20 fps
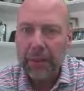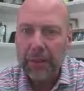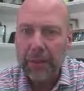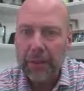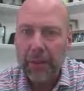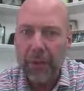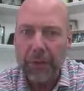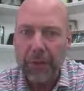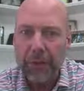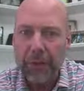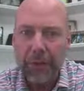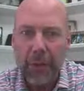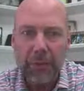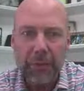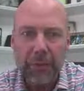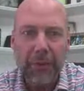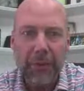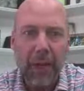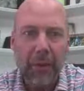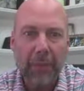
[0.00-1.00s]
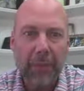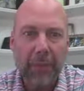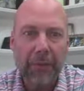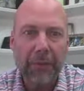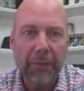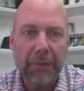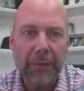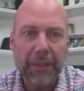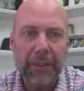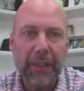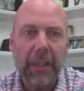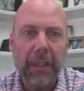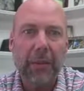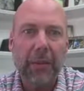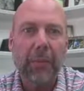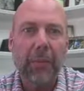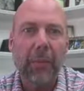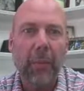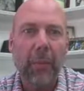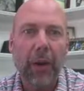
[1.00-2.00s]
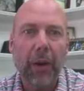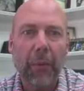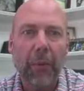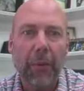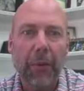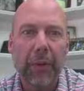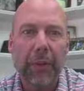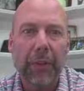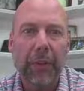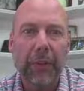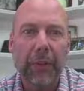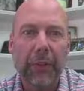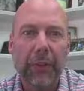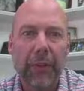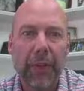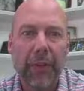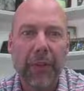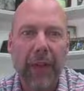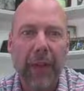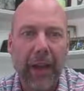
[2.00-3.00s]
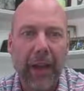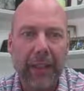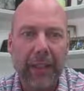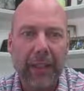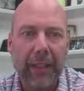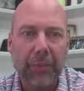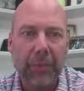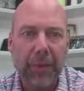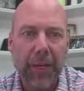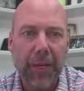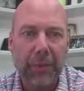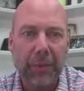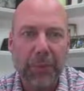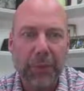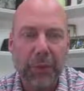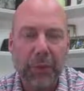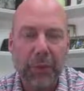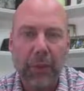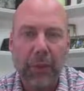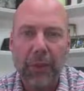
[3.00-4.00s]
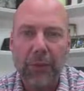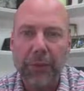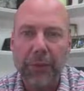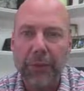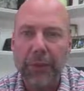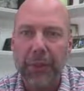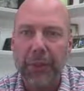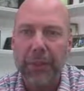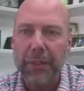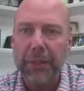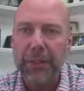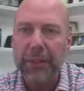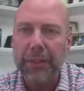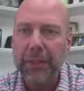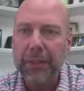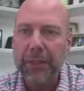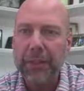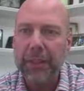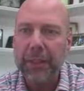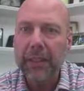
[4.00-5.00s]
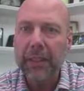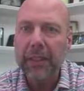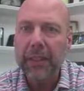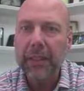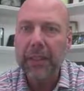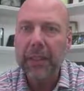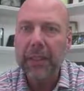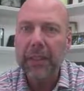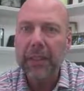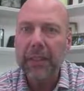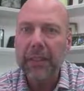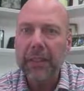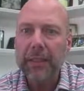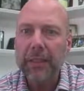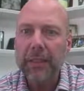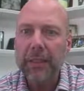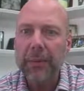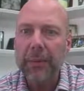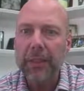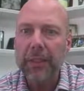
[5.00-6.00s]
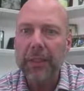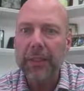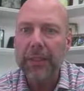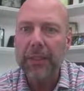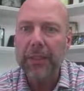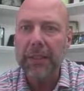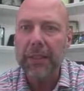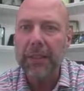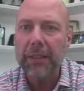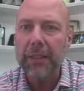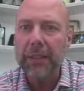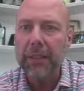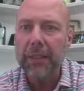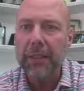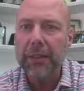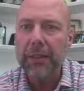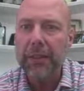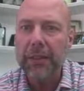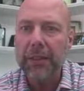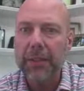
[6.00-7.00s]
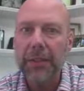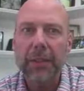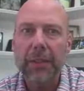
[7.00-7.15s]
So those homes have not been fixed up. What I want to do is find the highest price per square foot. Let's see what this is.